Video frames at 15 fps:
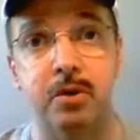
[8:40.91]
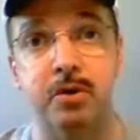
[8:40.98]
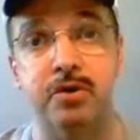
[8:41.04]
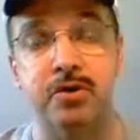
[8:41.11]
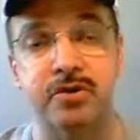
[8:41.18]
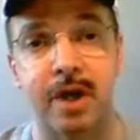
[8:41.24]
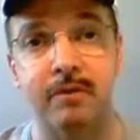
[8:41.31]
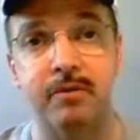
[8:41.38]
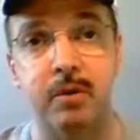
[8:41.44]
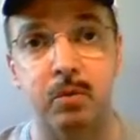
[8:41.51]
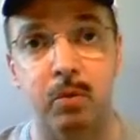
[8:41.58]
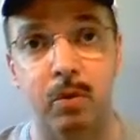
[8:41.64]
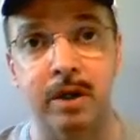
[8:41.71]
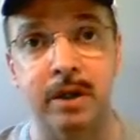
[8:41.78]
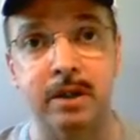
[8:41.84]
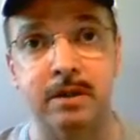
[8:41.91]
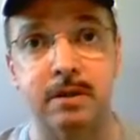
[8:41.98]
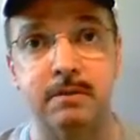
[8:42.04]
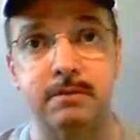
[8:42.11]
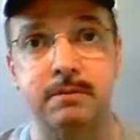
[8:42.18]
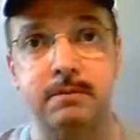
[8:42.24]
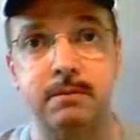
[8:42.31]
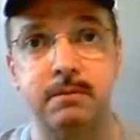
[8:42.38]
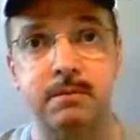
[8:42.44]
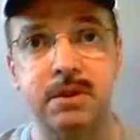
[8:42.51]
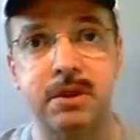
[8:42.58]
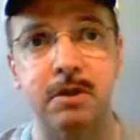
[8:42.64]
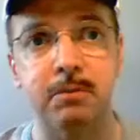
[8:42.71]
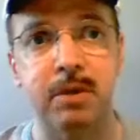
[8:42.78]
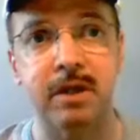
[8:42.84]
You just have to want it.
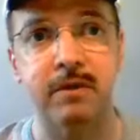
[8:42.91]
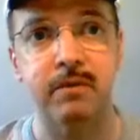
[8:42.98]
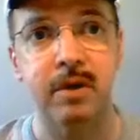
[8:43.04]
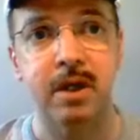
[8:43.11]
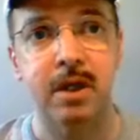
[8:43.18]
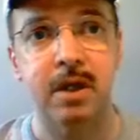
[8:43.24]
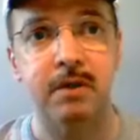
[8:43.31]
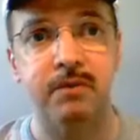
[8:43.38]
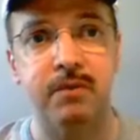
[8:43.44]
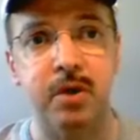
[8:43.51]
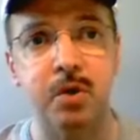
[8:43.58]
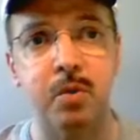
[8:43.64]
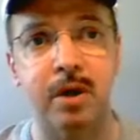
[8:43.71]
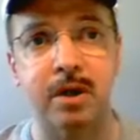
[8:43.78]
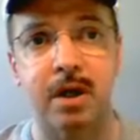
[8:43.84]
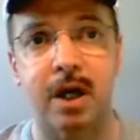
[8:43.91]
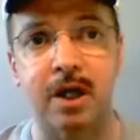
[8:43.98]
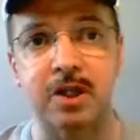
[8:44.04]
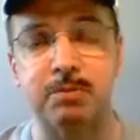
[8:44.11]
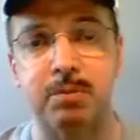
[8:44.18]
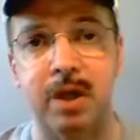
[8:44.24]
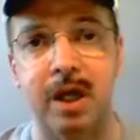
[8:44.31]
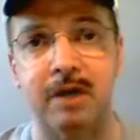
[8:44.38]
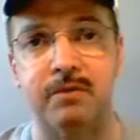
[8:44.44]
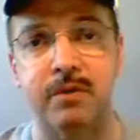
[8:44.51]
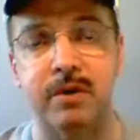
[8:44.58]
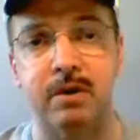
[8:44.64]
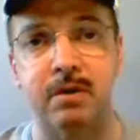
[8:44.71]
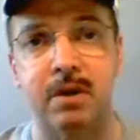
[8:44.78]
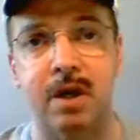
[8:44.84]
But if you want God's plan
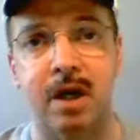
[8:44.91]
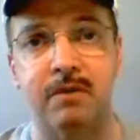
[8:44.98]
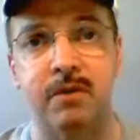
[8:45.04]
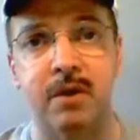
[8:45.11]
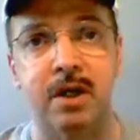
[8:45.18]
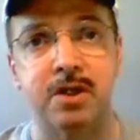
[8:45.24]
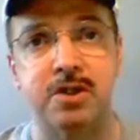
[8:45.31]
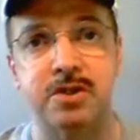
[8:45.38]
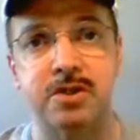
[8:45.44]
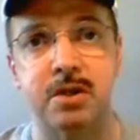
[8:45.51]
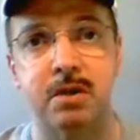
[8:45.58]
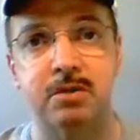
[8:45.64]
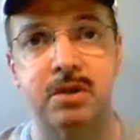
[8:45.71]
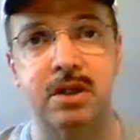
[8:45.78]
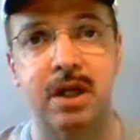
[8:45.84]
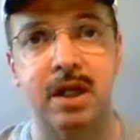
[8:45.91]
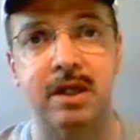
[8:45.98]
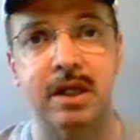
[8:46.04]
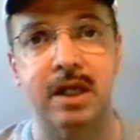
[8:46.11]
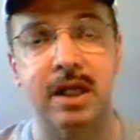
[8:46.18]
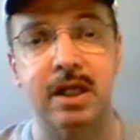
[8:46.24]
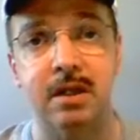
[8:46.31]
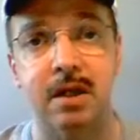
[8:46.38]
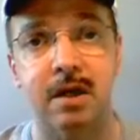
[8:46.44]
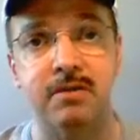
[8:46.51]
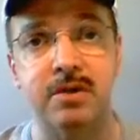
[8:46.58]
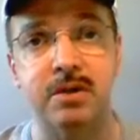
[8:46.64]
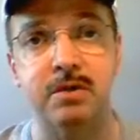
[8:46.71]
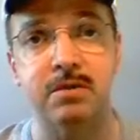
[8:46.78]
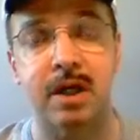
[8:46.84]
for your life, just know today that He
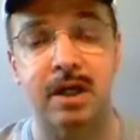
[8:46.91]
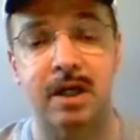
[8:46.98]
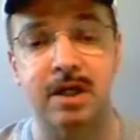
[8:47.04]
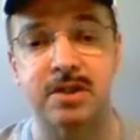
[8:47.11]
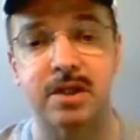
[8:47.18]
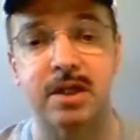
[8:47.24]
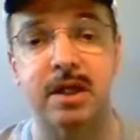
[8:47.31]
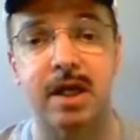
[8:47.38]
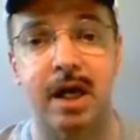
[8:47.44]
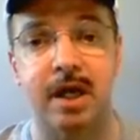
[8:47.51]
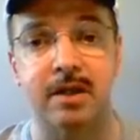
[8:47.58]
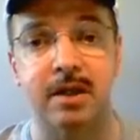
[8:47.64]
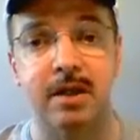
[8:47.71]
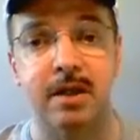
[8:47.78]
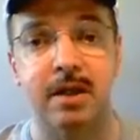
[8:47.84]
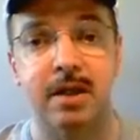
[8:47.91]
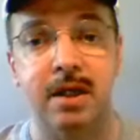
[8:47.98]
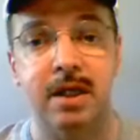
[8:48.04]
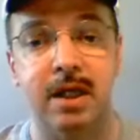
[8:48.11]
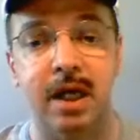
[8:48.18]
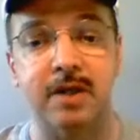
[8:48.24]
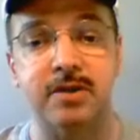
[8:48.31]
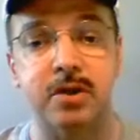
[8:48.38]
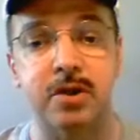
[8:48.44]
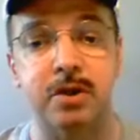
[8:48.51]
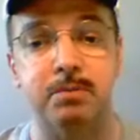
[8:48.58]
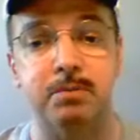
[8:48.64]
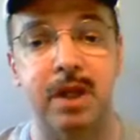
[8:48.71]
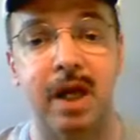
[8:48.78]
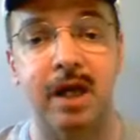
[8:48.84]
loves you. Like I said, He has a
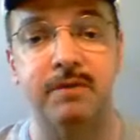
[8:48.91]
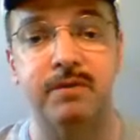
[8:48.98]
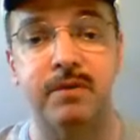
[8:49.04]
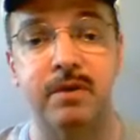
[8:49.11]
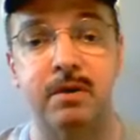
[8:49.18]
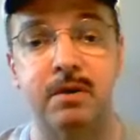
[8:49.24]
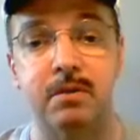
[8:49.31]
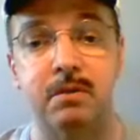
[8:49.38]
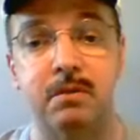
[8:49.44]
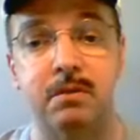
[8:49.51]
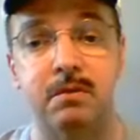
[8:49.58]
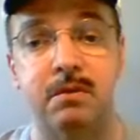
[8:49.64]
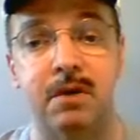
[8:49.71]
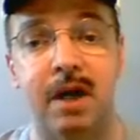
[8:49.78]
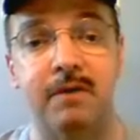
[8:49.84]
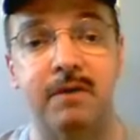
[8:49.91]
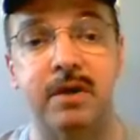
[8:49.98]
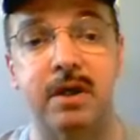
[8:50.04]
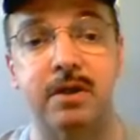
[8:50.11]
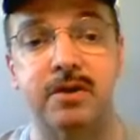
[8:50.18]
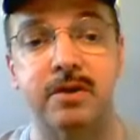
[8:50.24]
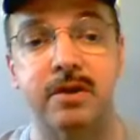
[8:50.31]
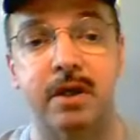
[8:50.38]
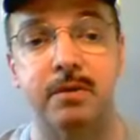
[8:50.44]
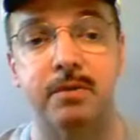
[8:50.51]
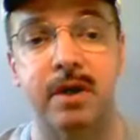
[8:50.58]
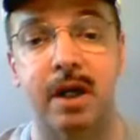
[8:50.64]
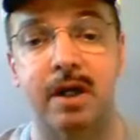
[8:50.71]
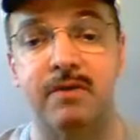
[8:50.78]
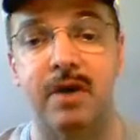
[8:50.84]
good plan for your life. And here's another
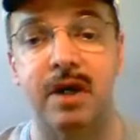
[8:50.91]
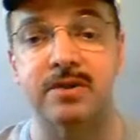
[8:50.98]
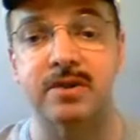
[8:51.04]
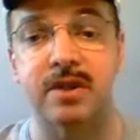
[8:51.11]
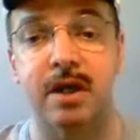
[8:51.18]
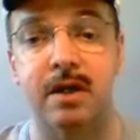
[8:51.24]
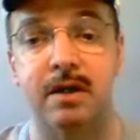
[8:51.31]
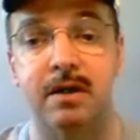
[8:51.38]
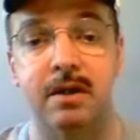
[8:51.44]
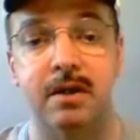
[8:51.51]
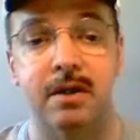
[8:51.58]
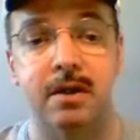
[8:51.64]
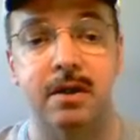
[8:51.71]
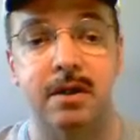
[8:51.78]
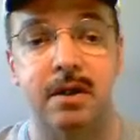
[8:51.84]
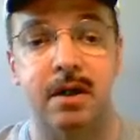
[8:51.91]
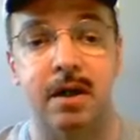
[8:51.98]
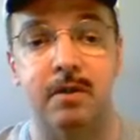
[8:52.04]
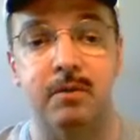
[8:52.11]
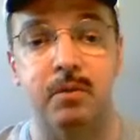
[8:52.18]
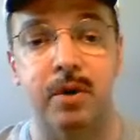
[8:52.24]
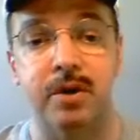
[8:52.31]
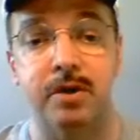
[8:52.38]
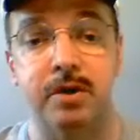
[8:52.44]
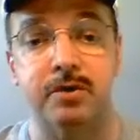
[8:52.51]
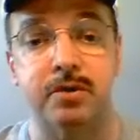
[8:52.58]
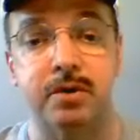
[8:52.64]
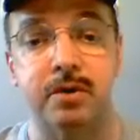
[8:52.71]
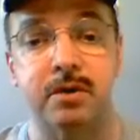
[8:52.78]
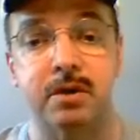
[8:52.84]
one out of Isaiah. Whether
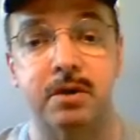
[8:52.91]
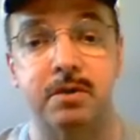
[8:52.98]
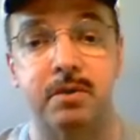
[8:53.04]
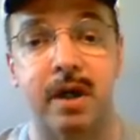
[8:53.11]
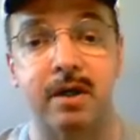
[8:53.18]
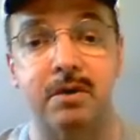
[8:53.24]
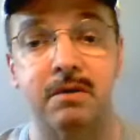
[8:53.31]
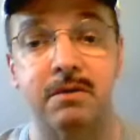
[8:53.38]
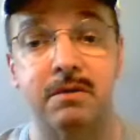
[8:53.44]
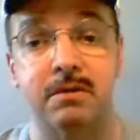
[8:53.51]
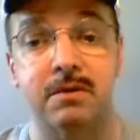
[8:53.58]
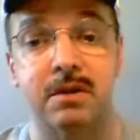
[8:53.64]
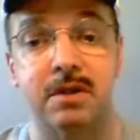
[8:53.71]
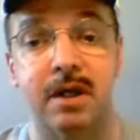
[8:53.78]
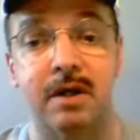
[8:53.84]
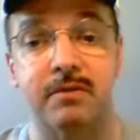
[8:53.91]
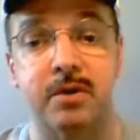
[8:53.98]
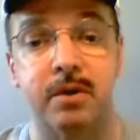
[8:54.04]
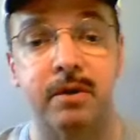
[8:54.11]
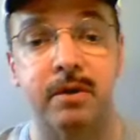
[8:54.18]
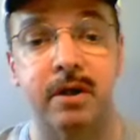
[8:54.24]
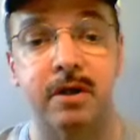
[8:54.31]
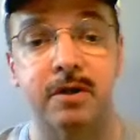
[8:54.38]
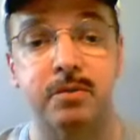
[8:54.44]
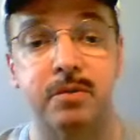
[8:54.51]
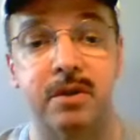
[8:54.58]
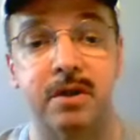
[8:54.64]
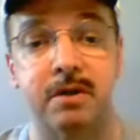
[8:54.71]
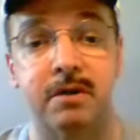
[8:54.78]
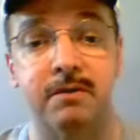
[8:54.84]
you turn to the right or the left, your ears
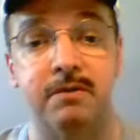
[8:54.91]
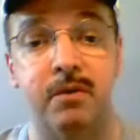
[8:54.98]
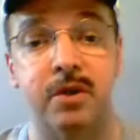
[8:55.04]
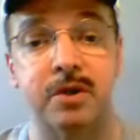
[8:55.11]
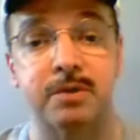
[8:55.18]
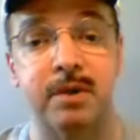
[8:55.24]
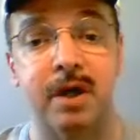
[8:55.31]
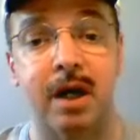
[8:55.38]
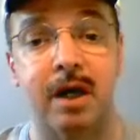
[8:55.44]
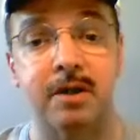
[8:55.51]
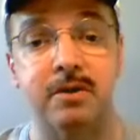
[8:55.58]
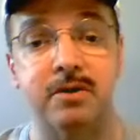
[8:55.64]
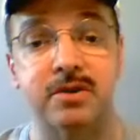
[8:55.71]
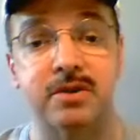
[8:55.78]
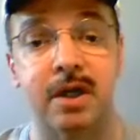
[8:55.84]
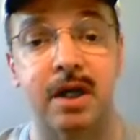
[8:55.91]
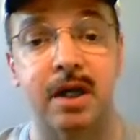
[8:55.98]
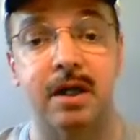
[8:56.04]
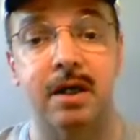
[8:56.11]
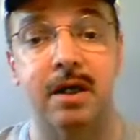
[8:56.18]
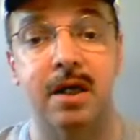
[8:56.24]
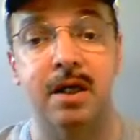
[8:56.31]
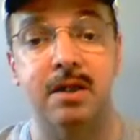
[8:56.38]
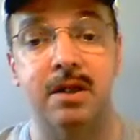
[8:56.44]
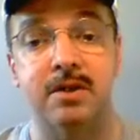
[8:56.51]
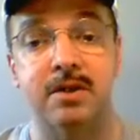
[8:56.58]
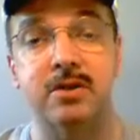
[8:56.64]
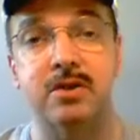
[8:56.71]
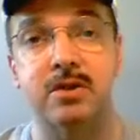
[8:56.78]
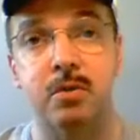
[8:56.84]
will hear a voice behind you saying,
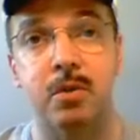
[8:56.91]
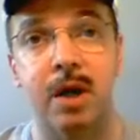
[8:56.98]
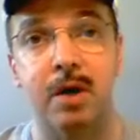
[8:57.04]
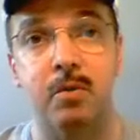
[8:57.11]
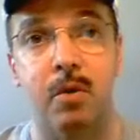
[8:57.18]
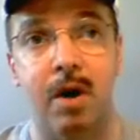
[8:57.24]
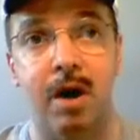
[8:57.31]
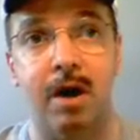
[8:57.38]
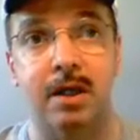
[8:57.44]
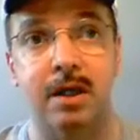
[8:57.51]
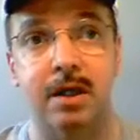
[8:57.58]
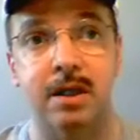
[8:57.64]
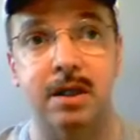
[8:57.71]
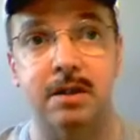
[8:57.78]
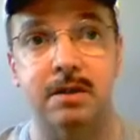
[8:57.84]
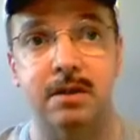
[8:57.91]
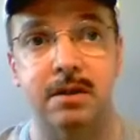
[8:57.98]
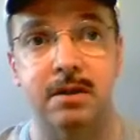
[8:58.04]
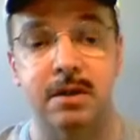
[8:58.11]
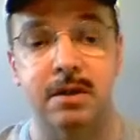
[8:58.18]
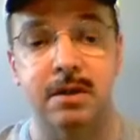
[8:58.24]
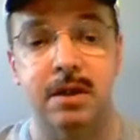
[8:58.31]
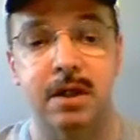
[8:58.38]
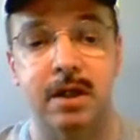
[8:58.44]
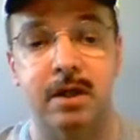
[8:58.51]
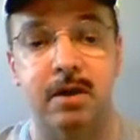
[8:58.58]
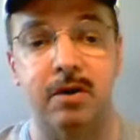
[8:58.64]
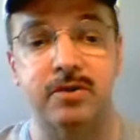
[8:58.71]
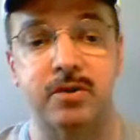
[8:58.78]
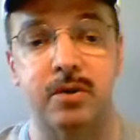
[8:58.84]
this is the way, walk in it.
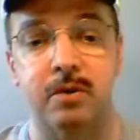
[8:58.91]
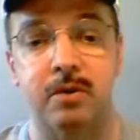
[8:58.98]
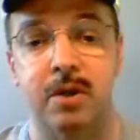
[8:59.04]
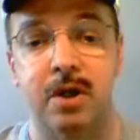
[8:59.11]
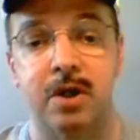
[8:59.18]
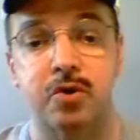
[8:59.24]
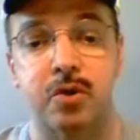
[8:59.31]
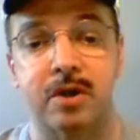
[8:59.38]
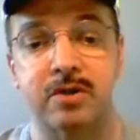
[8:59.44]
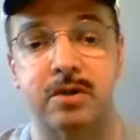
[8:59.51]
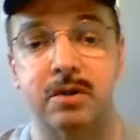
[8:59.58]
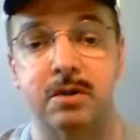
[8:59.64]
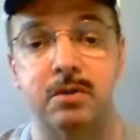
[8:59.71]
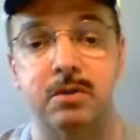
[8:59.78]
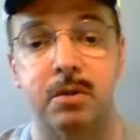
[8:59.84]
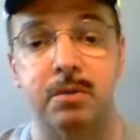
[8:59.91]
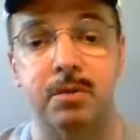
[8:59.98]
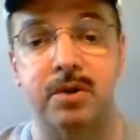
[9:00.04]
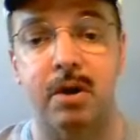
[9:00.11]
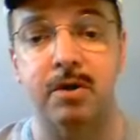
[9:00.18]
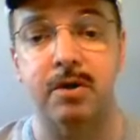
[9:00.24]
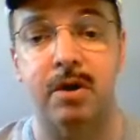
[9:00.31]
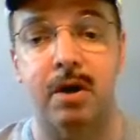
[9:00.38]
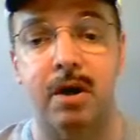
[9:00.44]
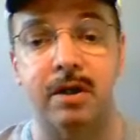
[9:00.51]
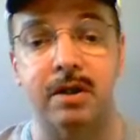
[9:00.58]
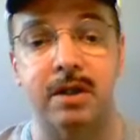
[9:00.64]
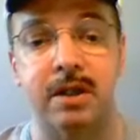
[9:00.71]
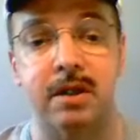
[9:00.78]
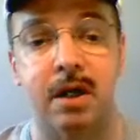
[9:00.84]
And also, trust in the Lord with all your
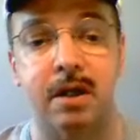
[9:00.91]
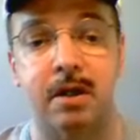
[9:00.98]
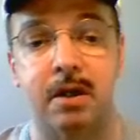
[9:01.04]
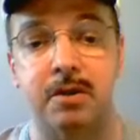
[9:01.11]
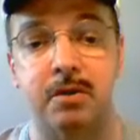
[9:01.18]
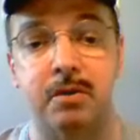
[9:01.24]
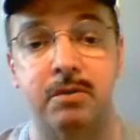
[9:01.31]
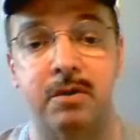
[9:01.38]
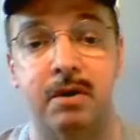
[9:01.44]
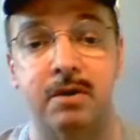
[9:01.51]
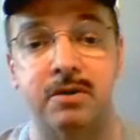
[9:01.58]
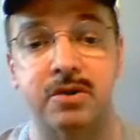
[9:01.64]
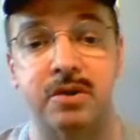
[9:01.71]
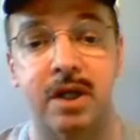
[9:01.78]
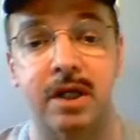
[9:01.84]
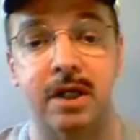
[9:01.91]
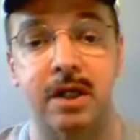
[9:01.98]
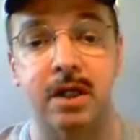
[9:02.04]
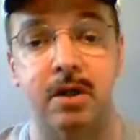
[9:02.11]
heart and lean not on your own understanding.